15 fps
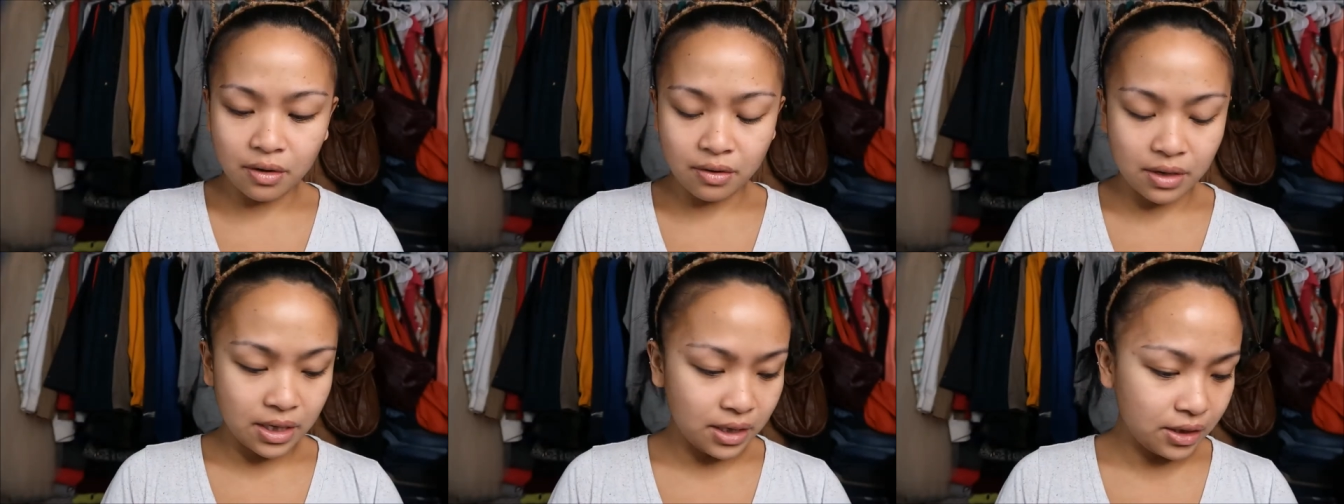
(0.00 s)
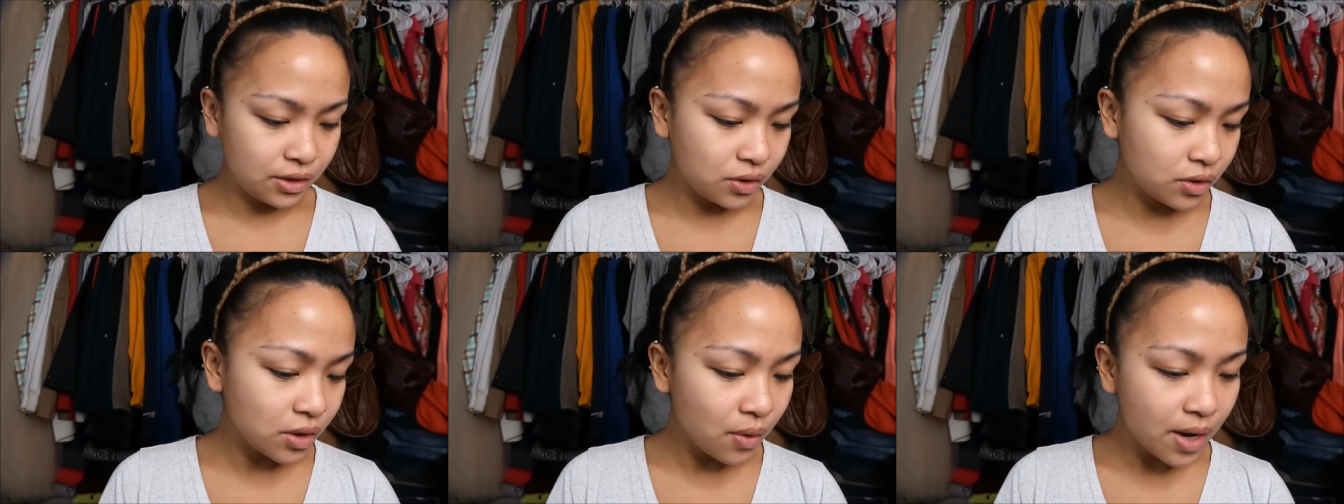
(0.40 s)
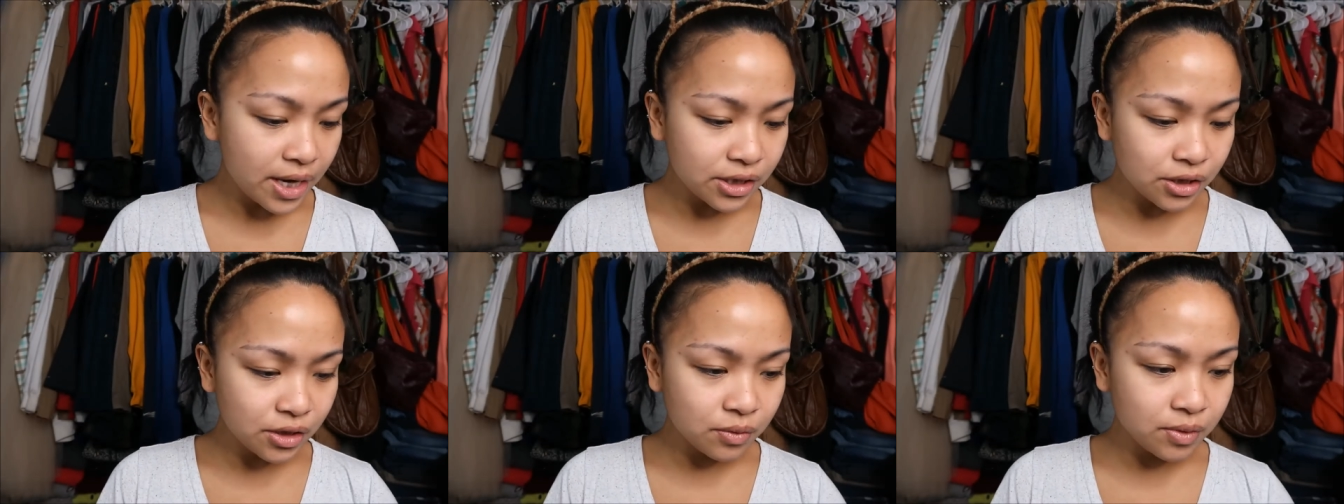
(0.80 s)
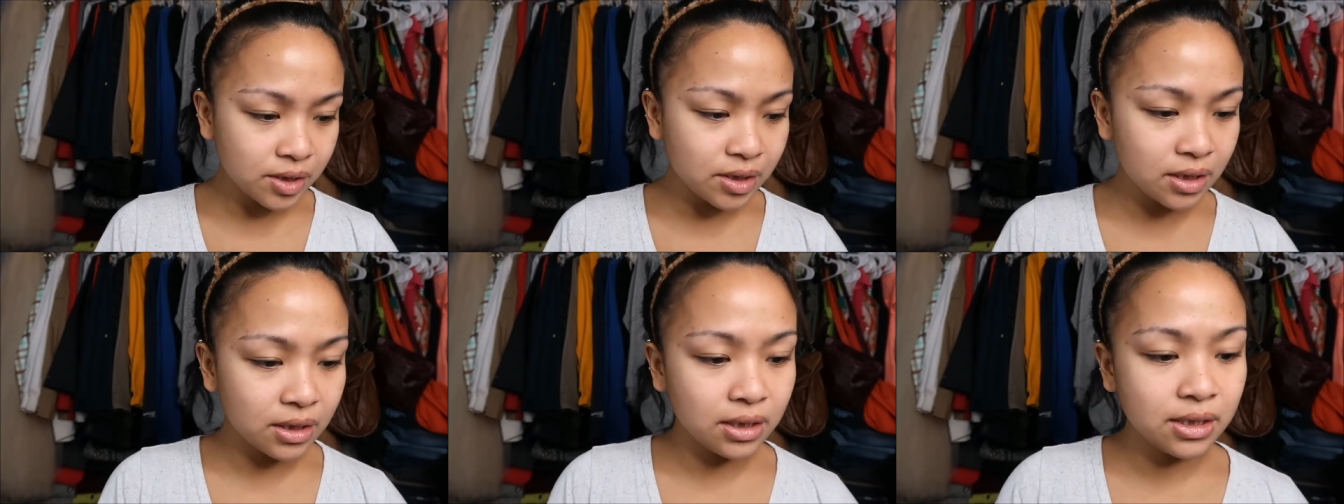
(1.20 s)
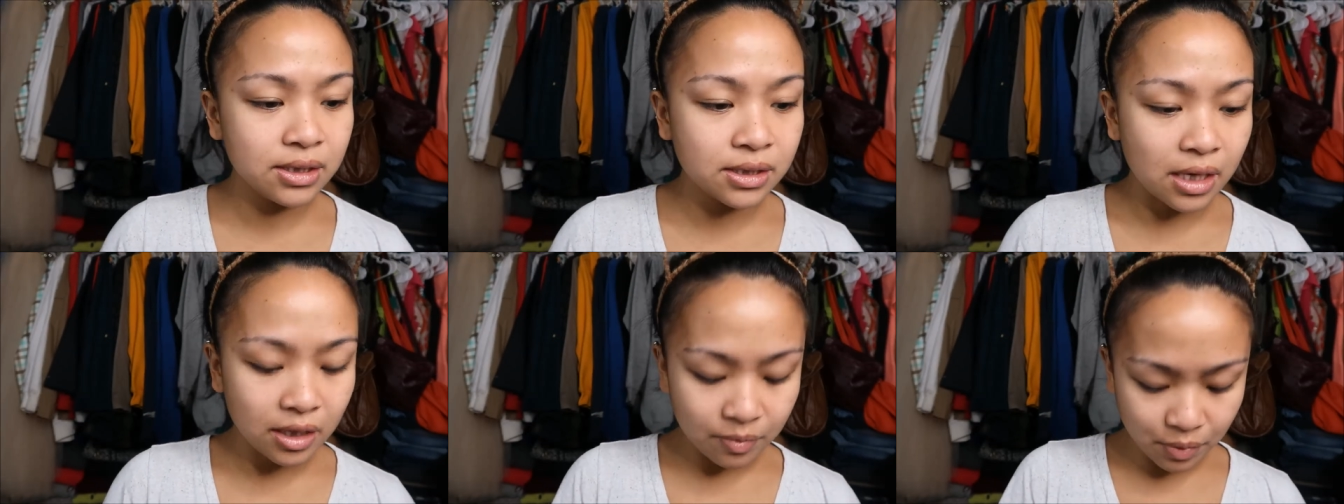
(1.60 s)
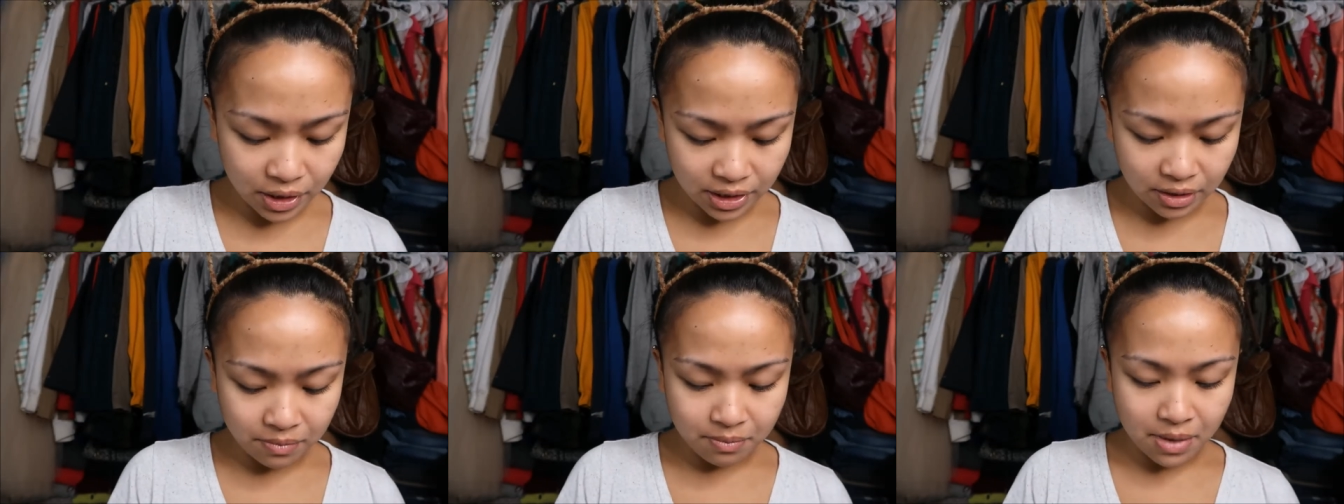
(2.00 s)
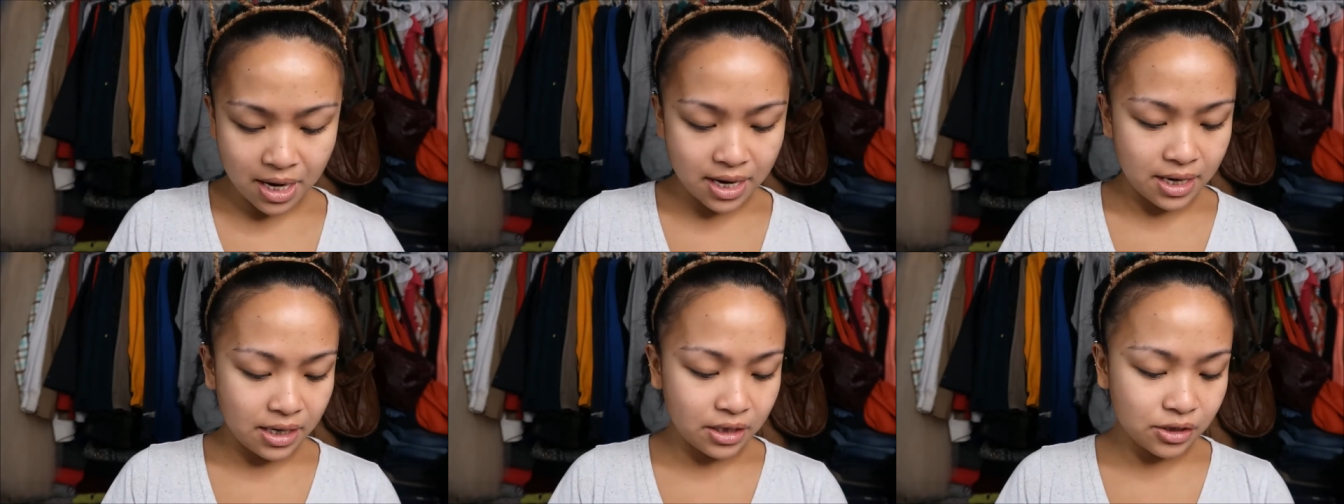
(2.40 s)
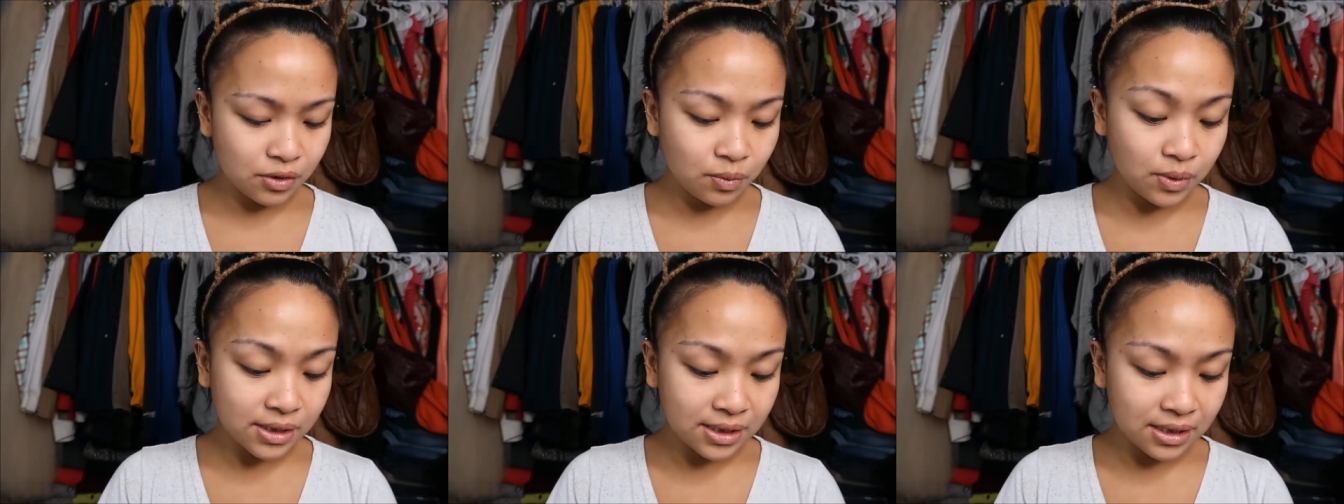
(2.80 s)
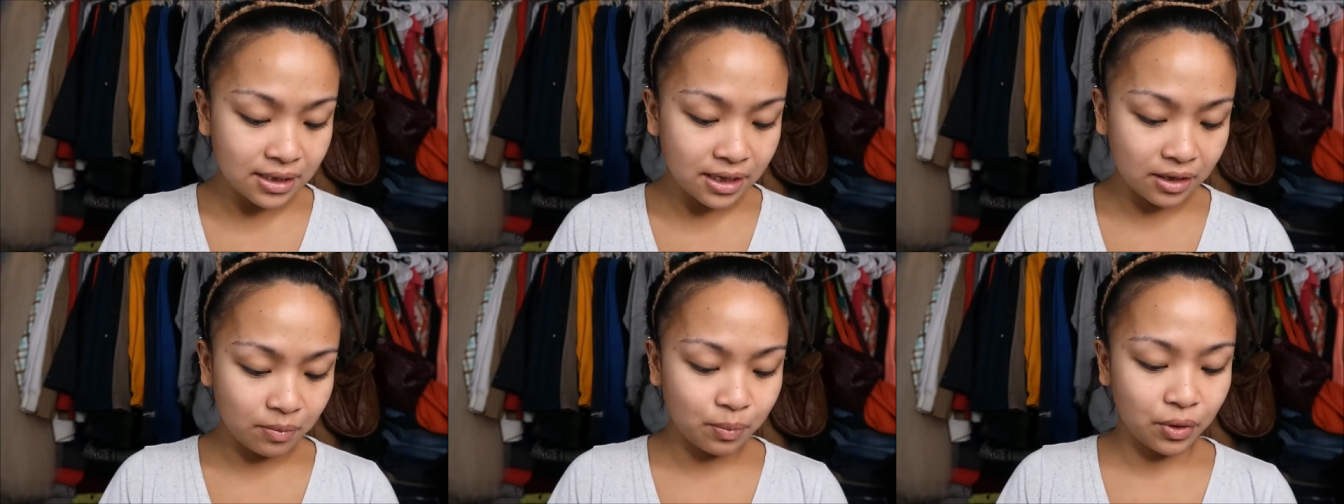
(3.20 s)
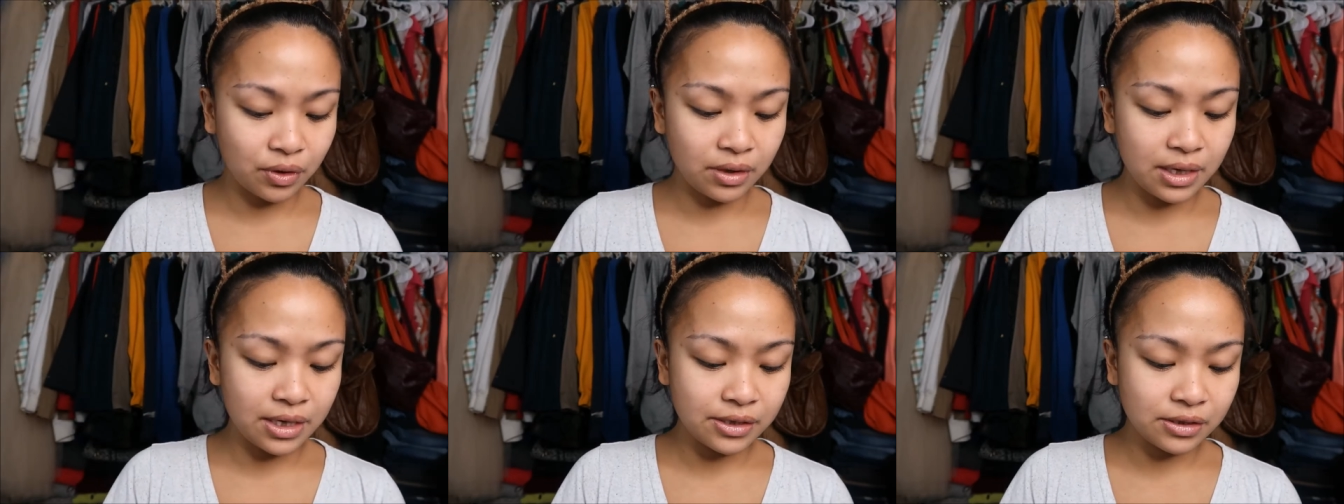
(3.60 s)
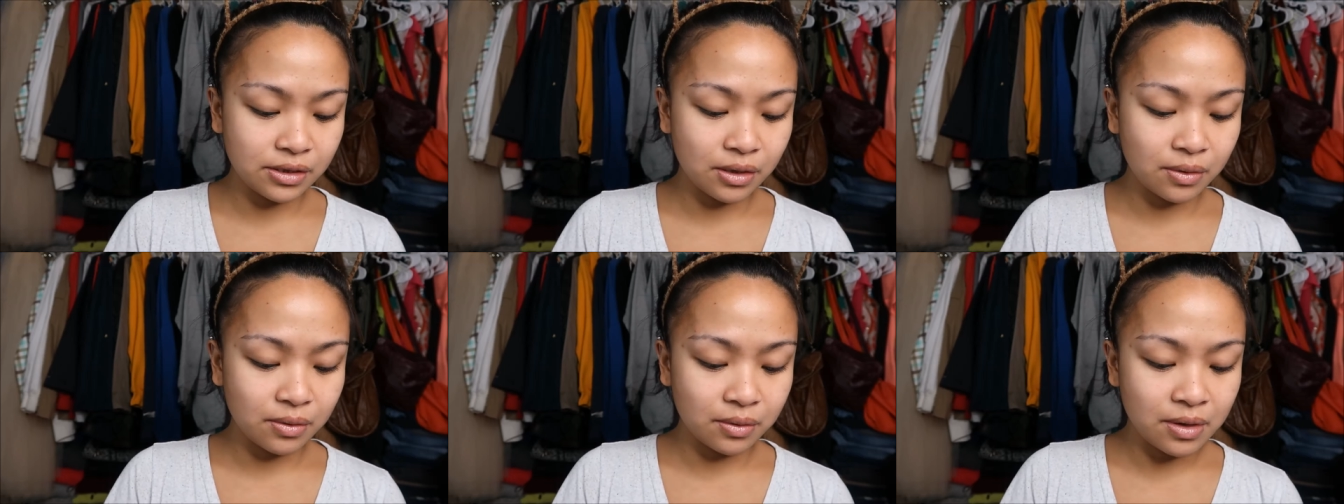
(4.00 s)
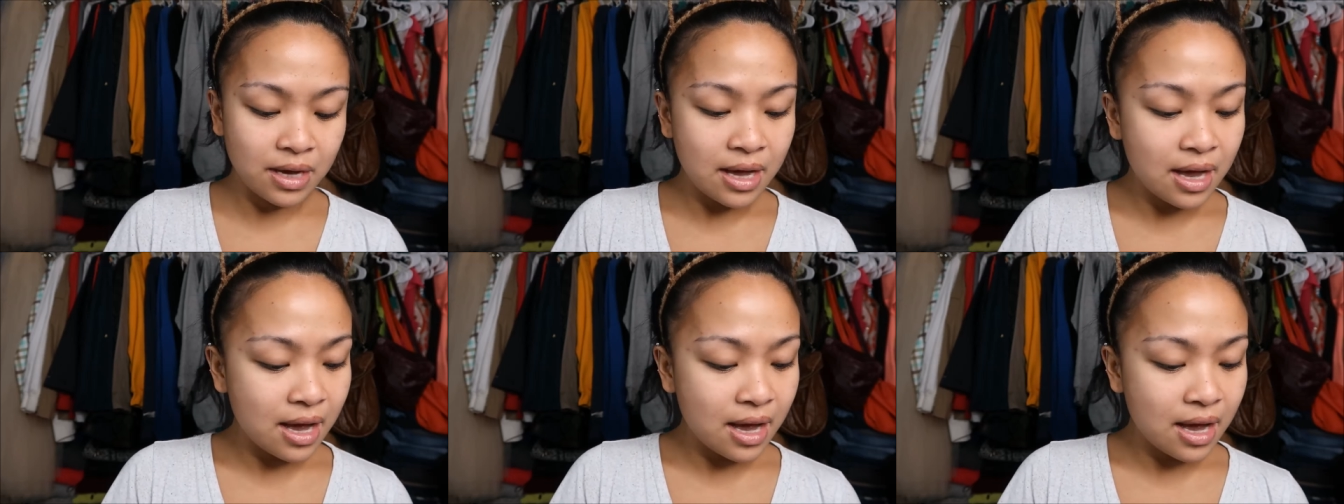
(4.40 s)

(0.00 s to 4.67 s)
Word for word: Alrighty, so I just recently celebrated my 29th birthday, so